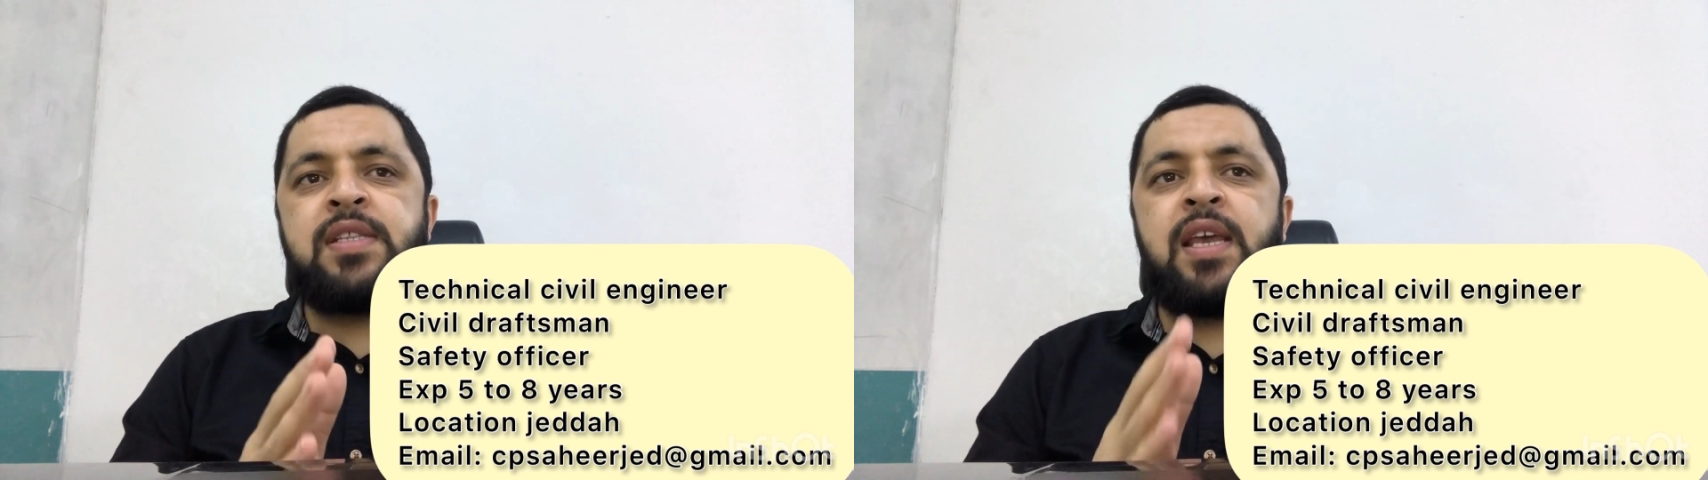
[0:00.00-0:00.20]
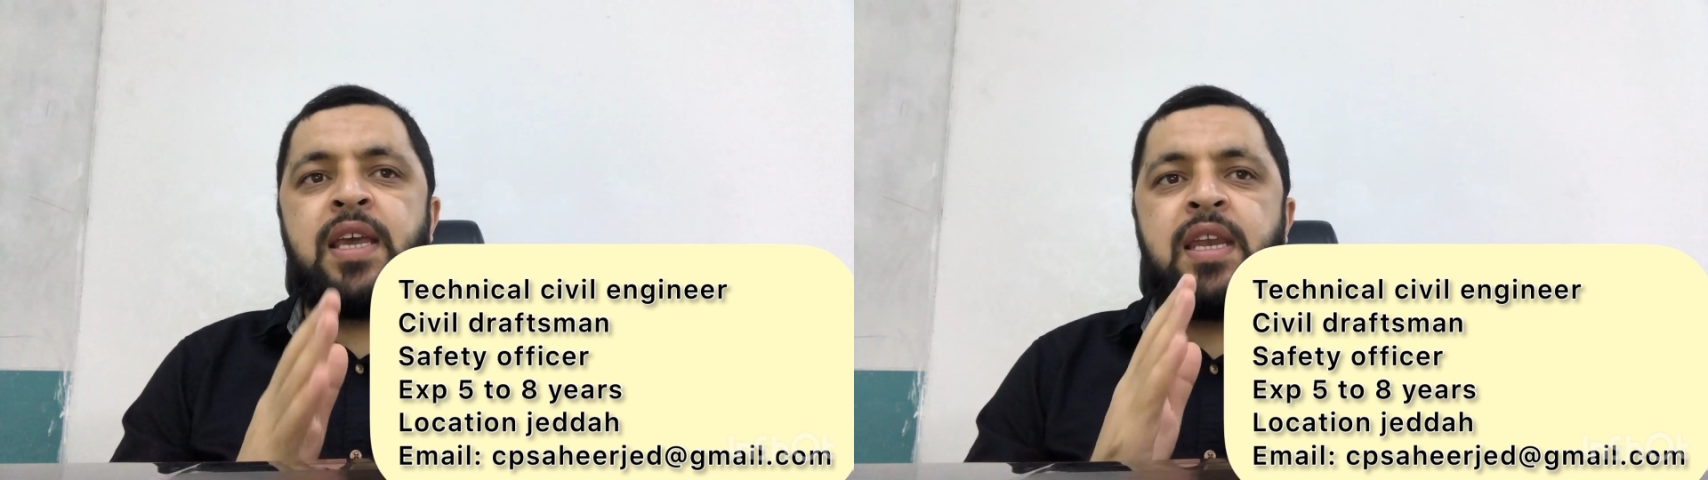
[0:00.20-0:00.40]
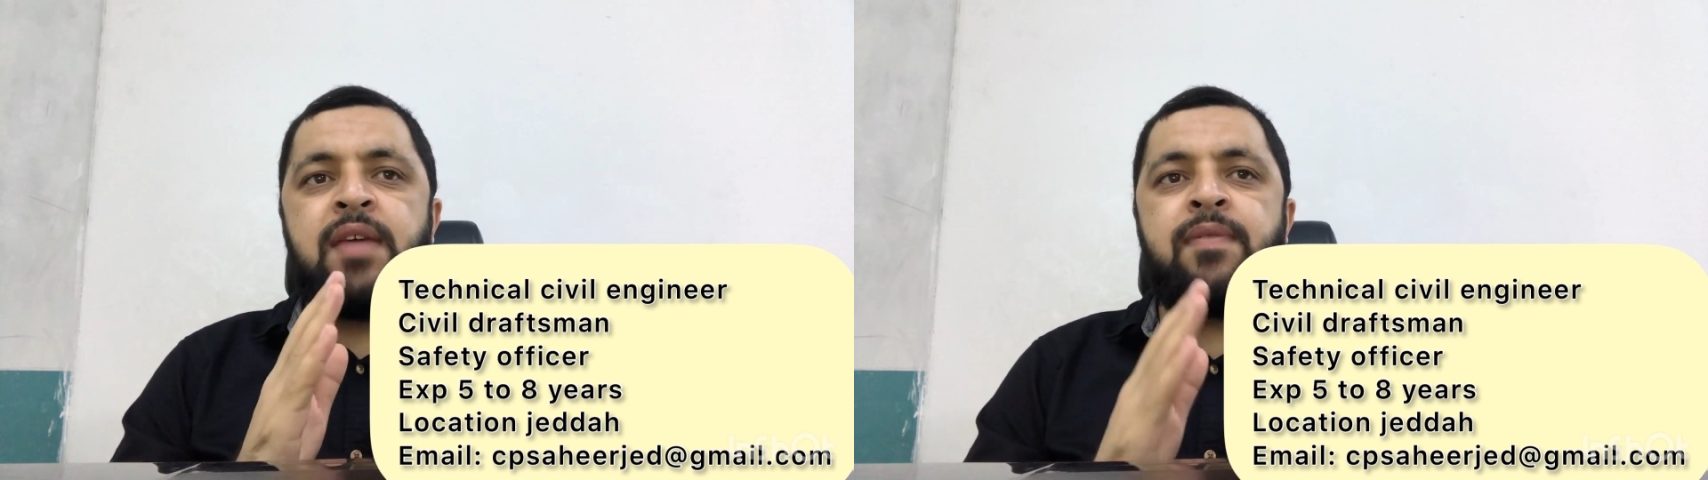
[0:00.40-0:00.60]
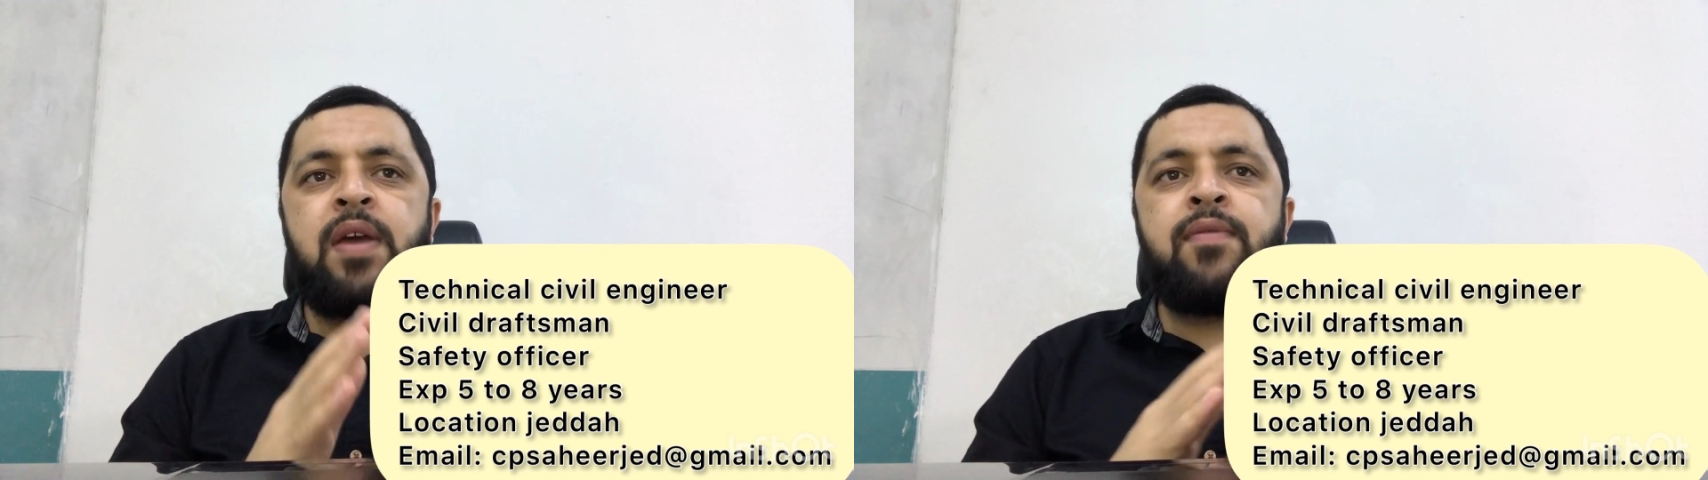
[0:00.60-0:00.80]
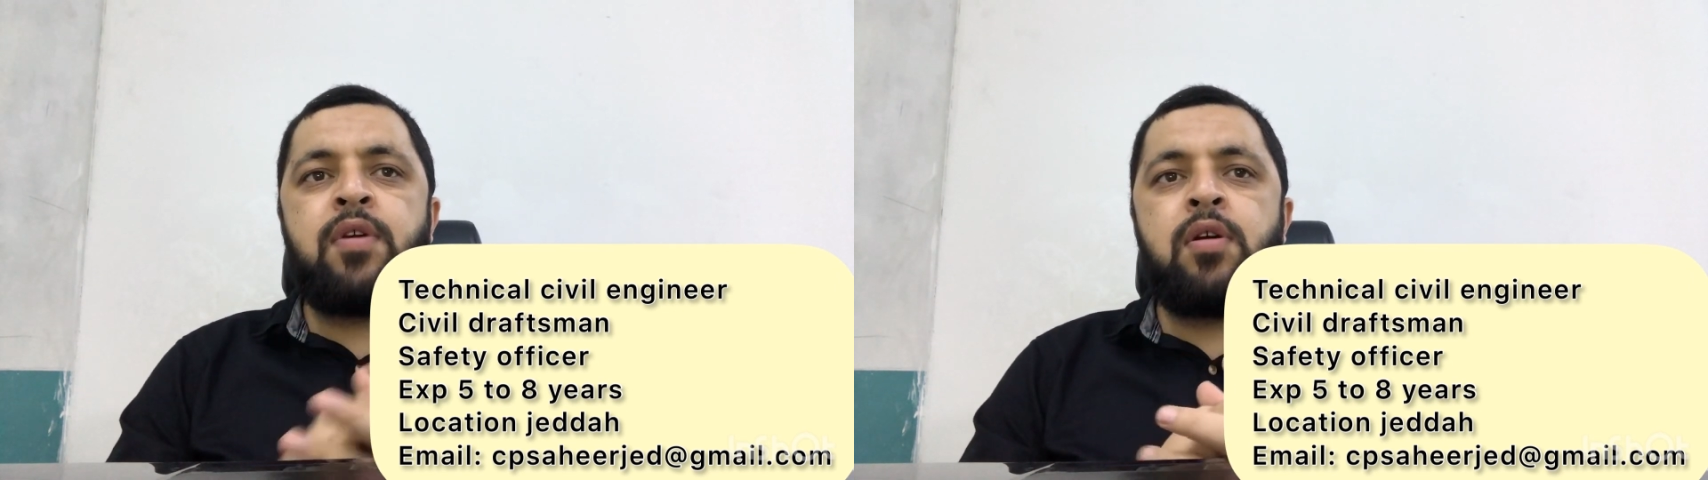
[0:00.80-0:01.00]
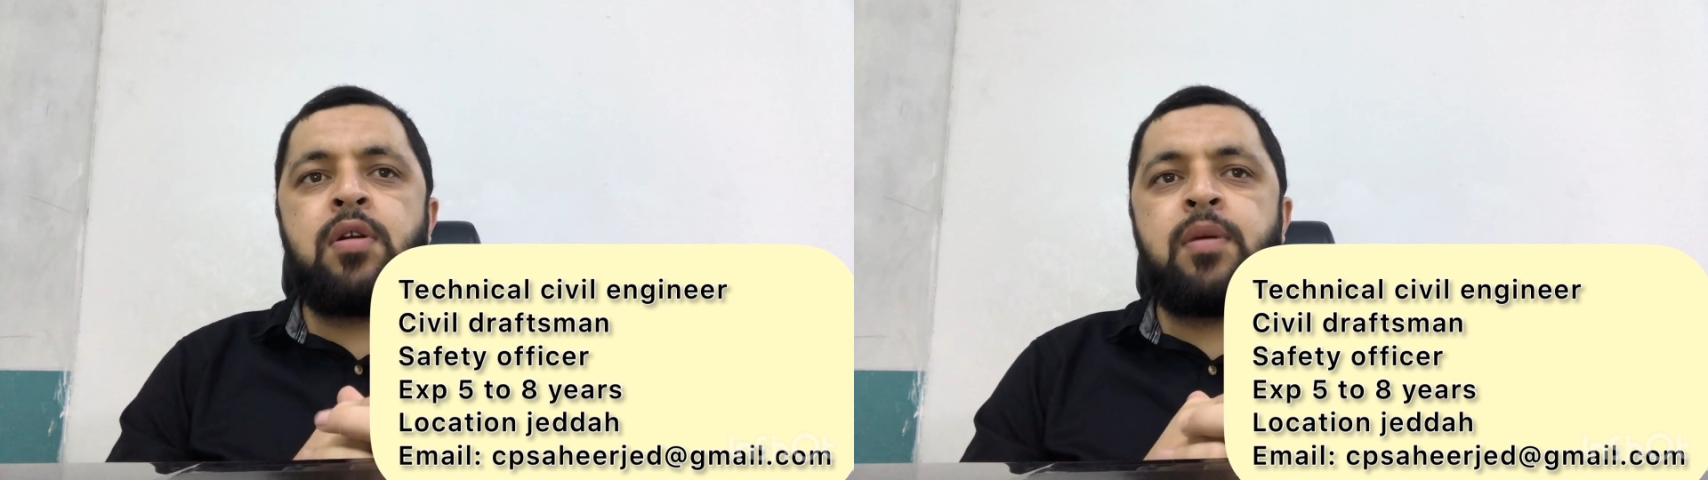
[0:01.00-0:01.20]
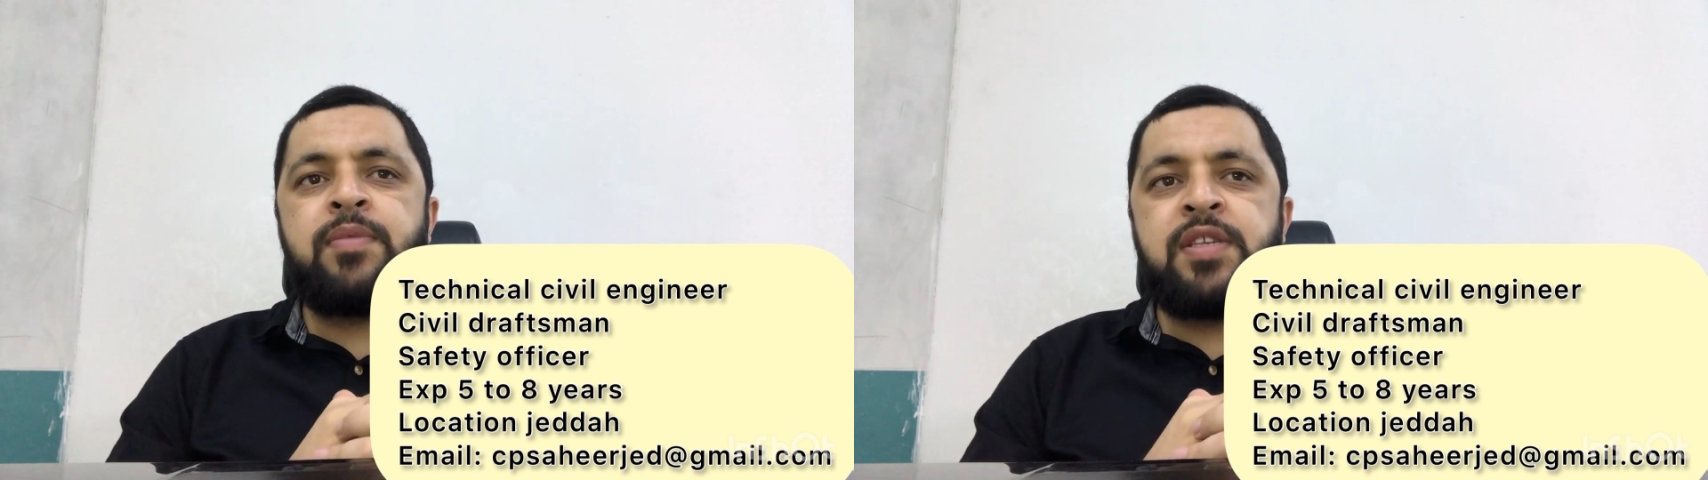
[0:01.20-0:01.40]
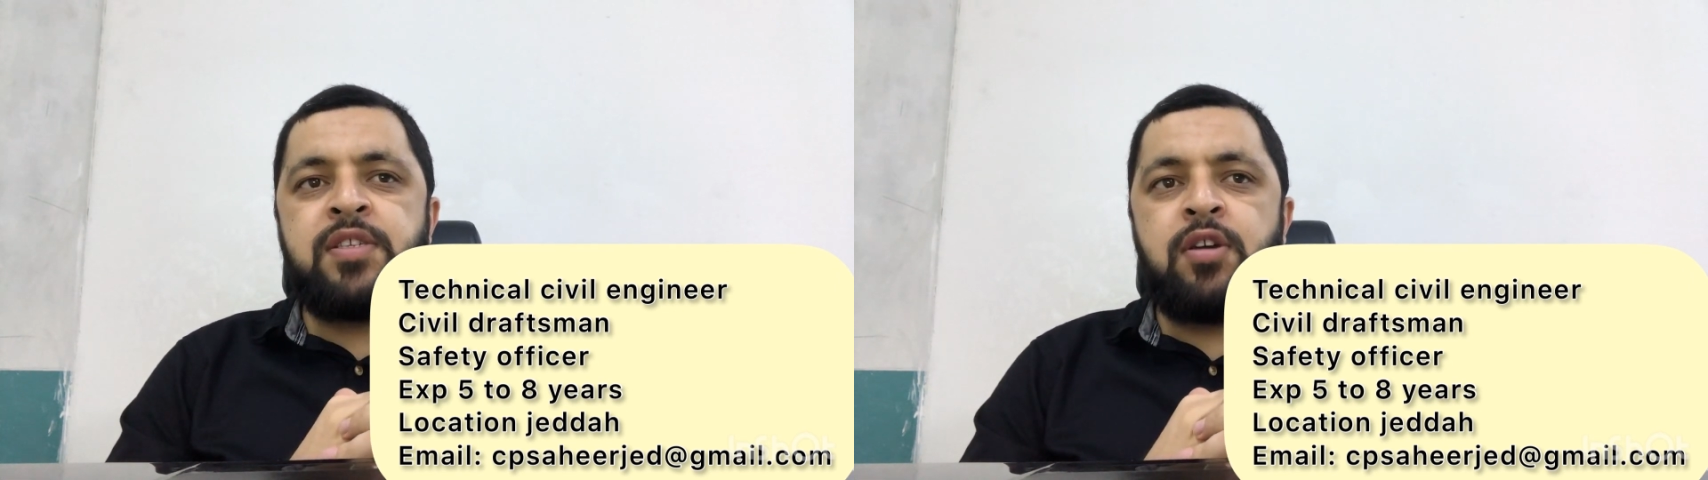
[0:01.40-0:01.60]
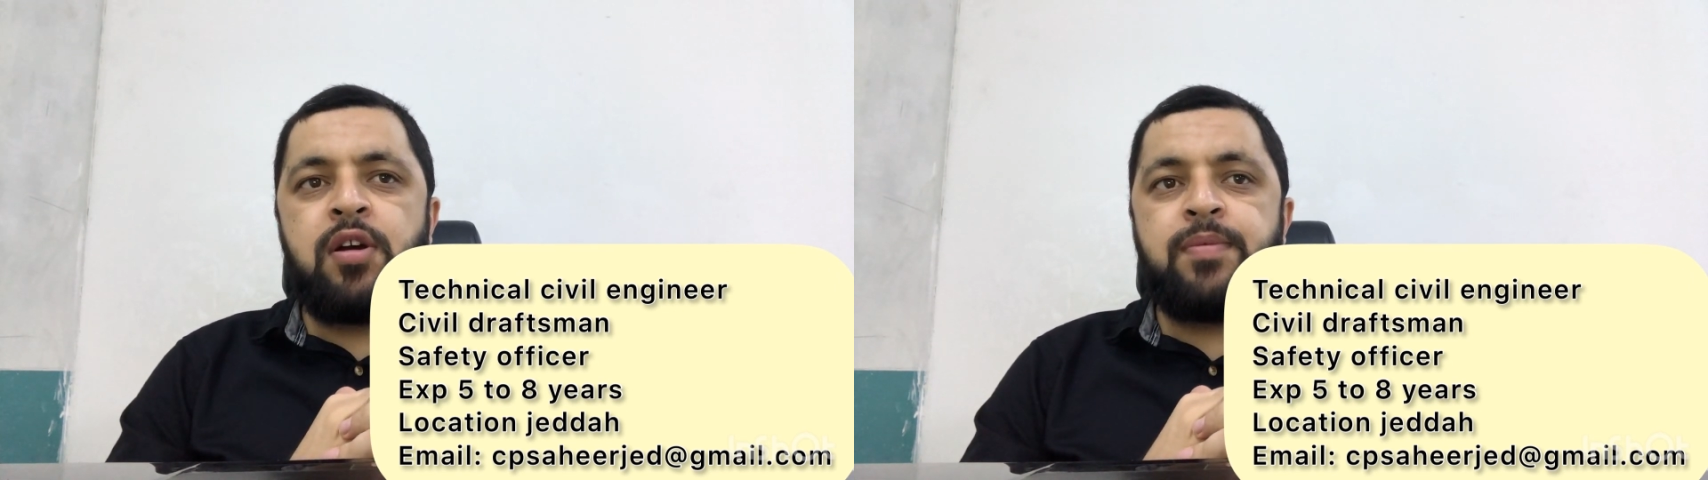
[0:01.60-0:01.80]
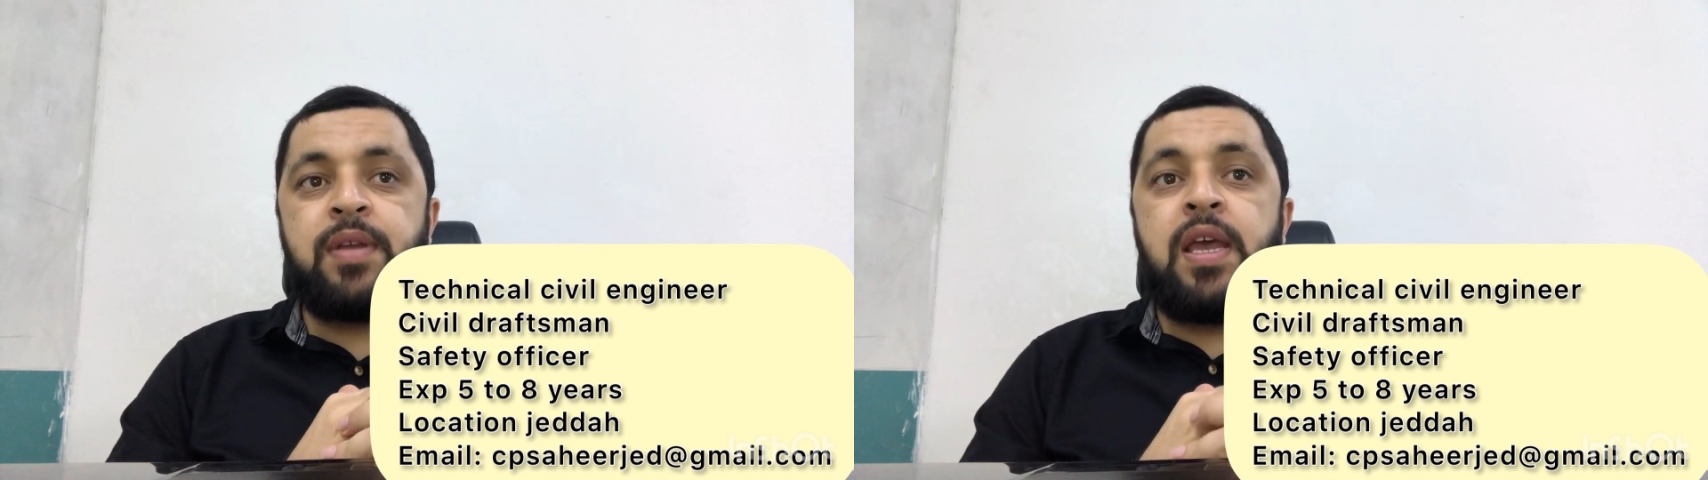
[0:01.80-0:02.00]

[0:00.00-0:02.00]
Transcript: they can apply for all of these jobs.